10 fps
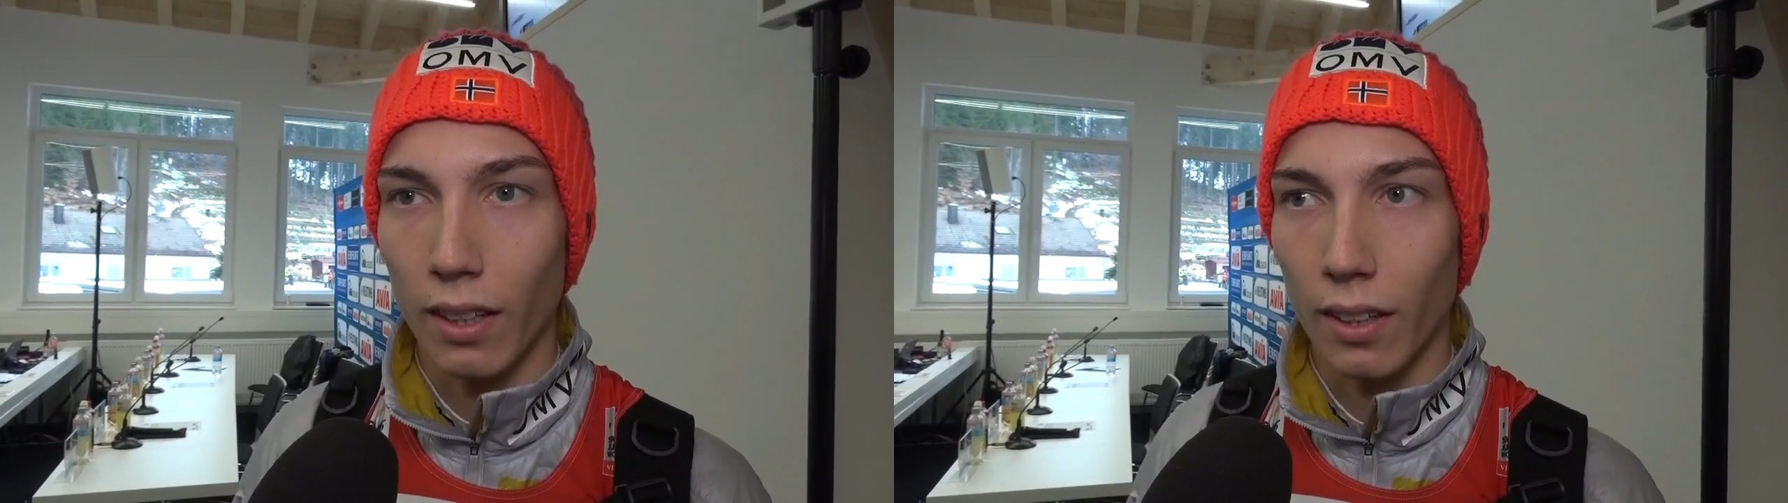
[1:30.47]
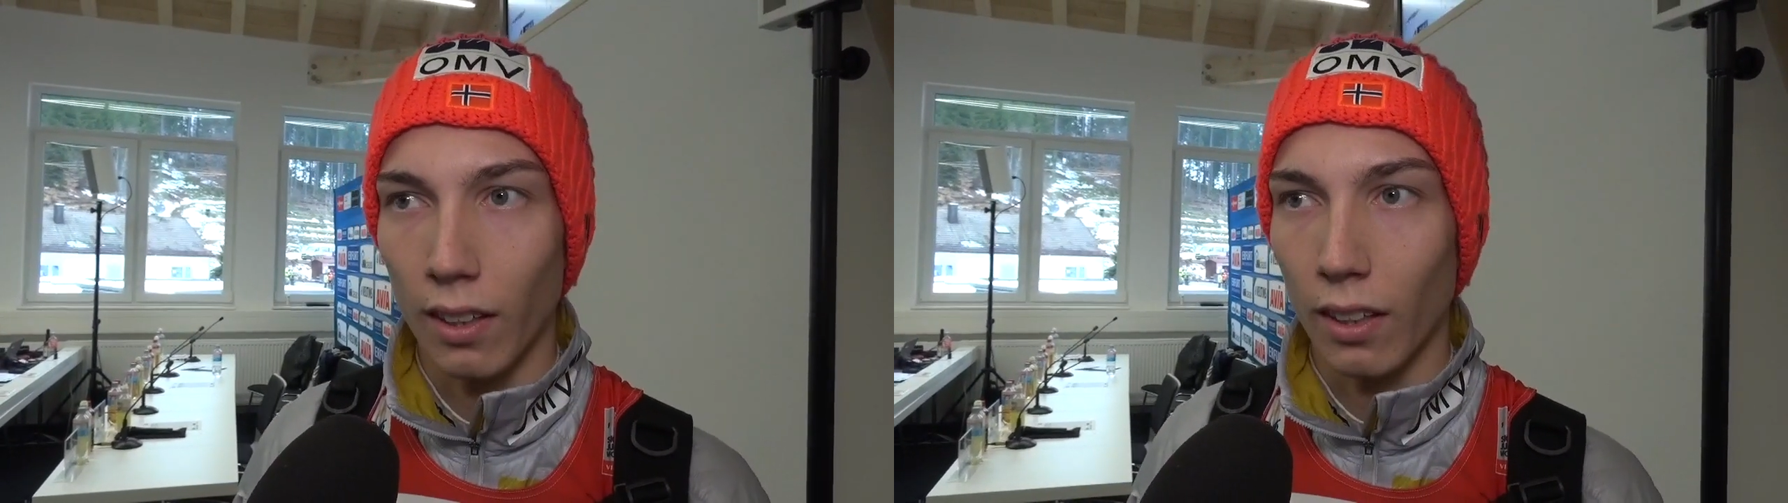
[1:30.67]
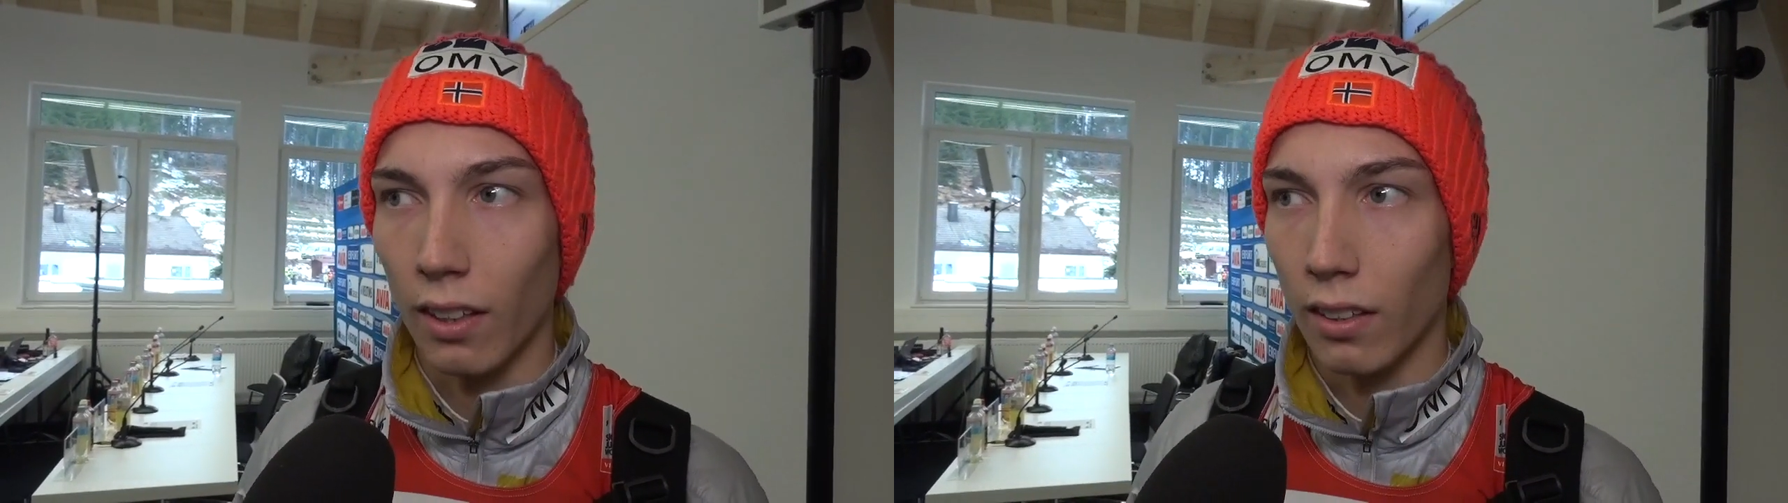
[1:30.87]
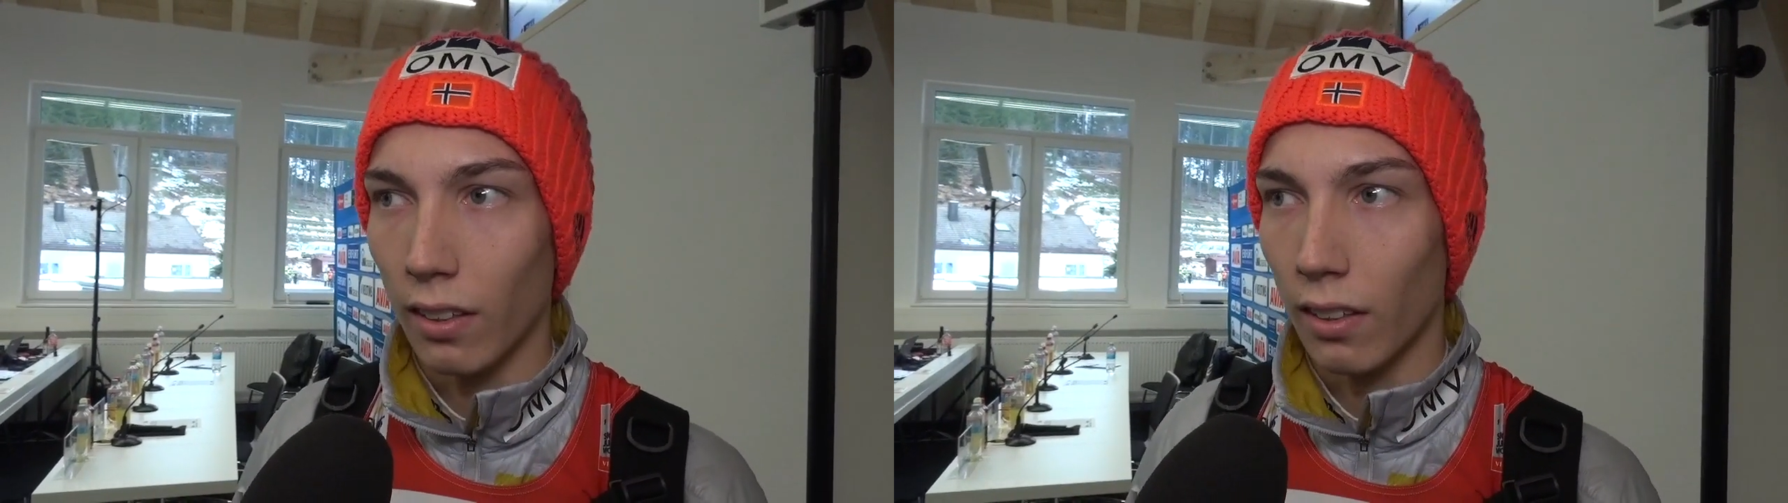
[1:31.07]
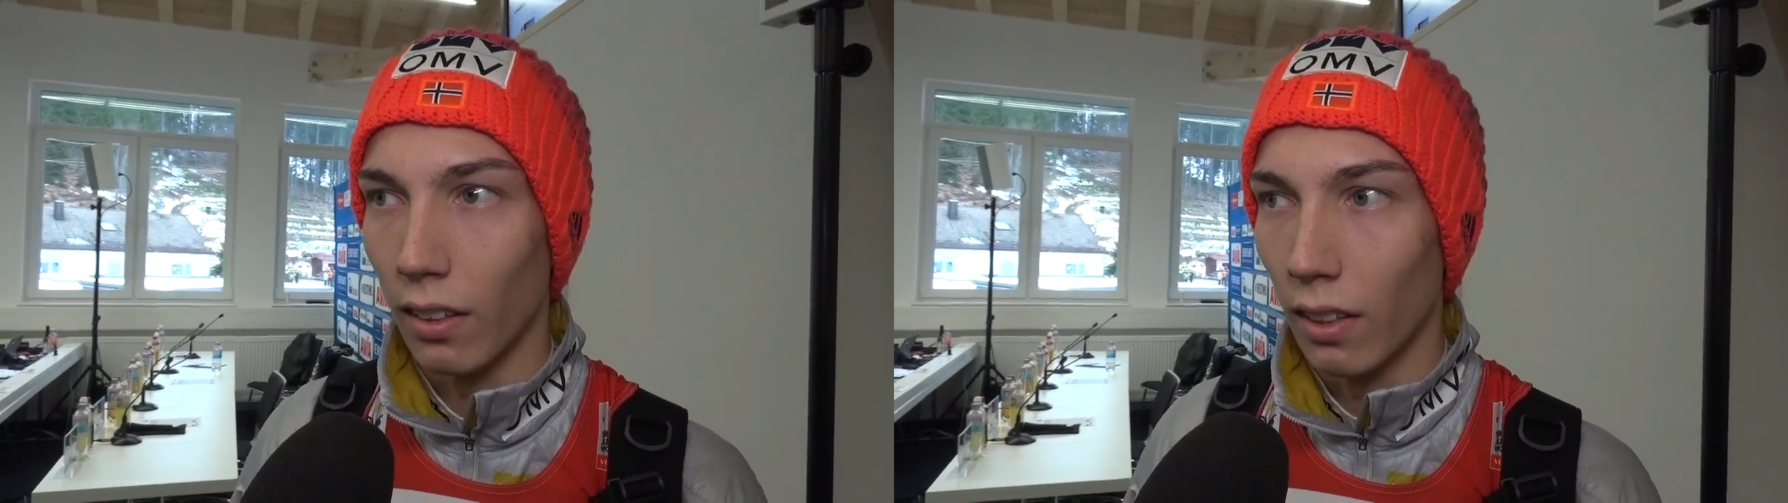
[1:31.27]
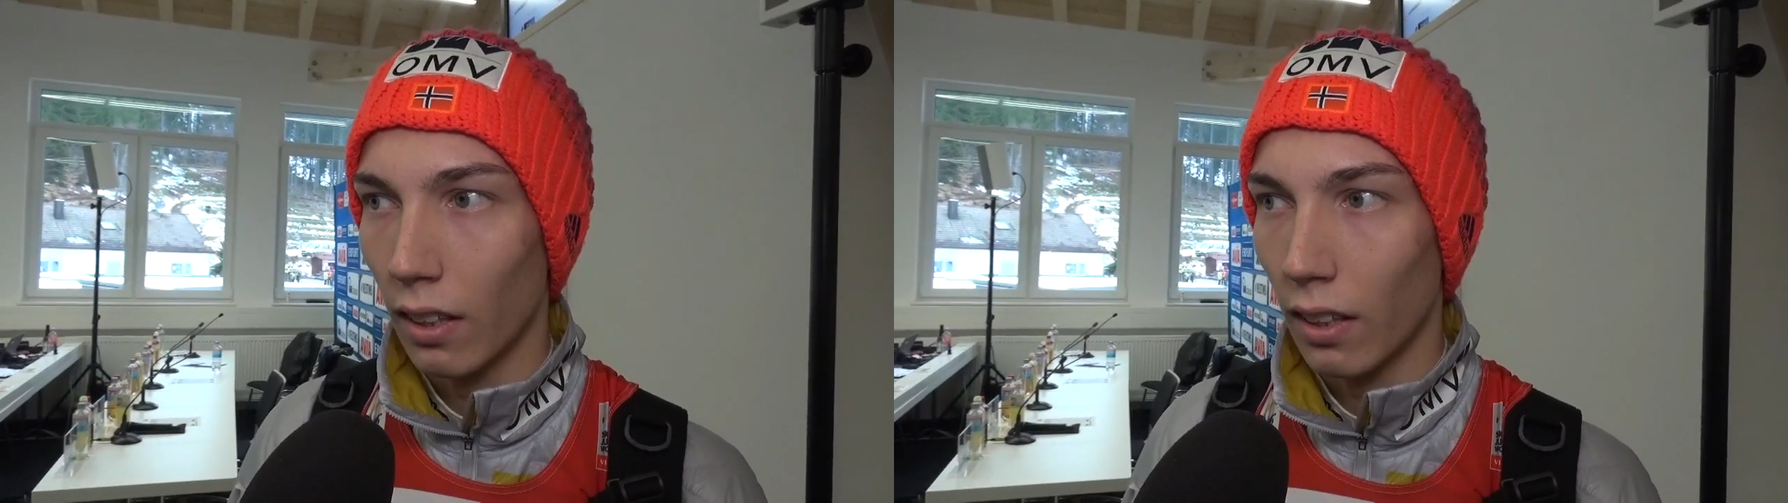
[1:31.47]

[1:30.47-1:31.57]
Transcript: I think, and